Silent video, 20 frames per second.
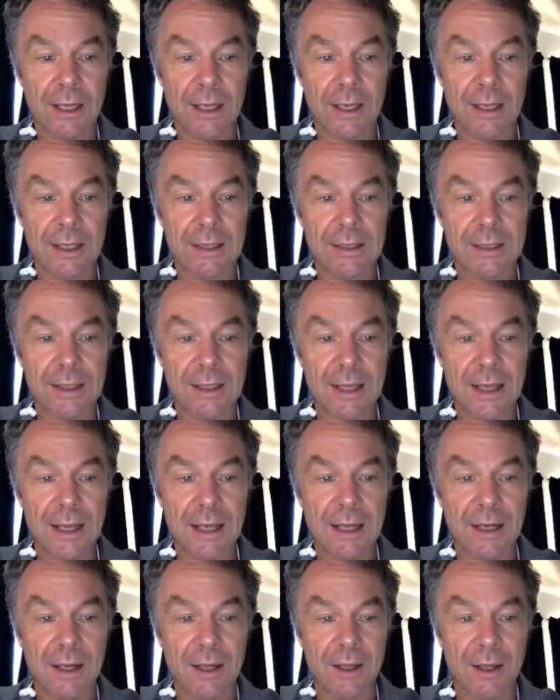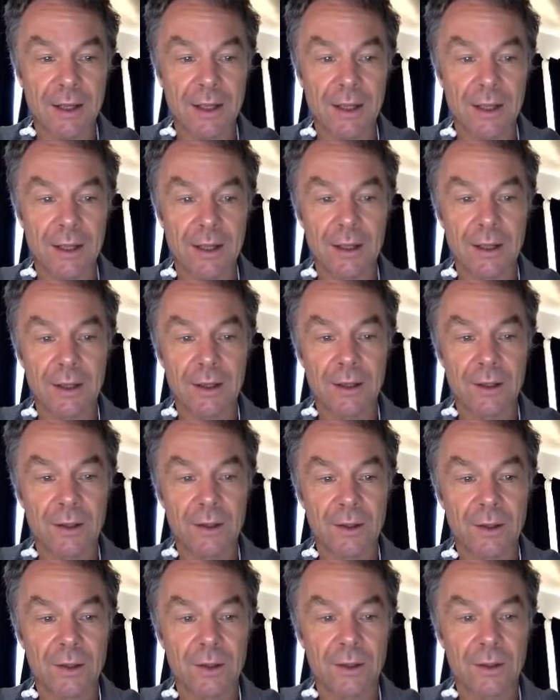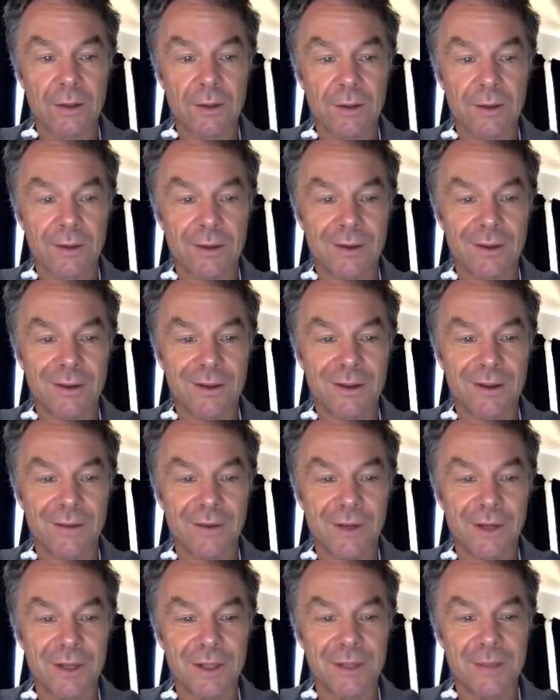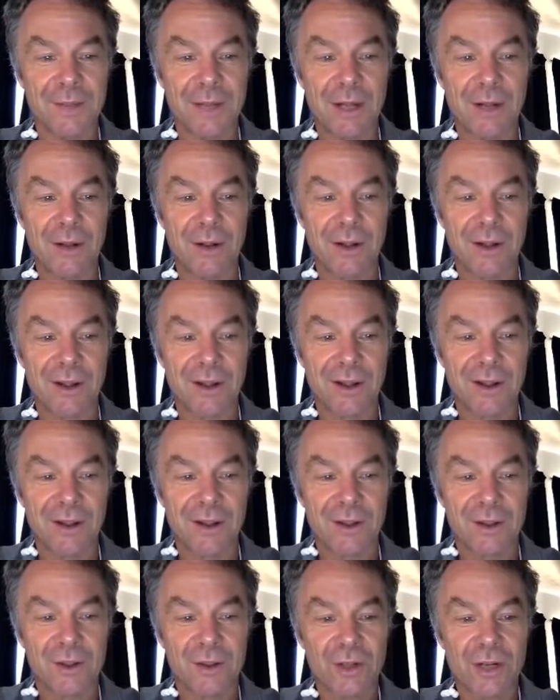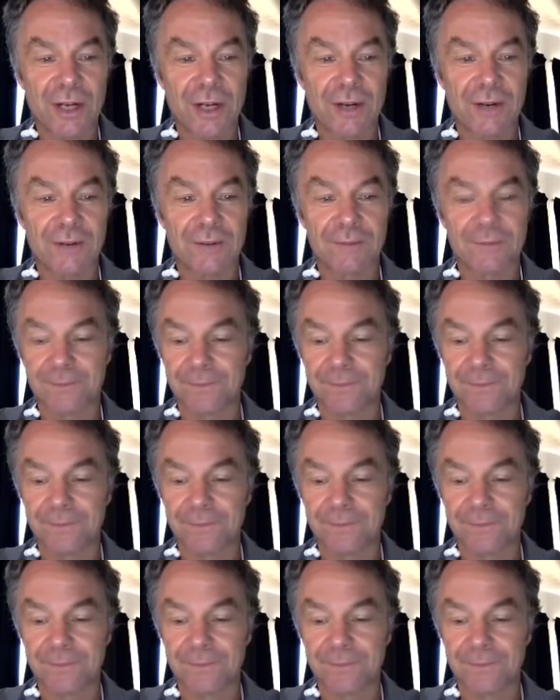is another, if I could spell, string.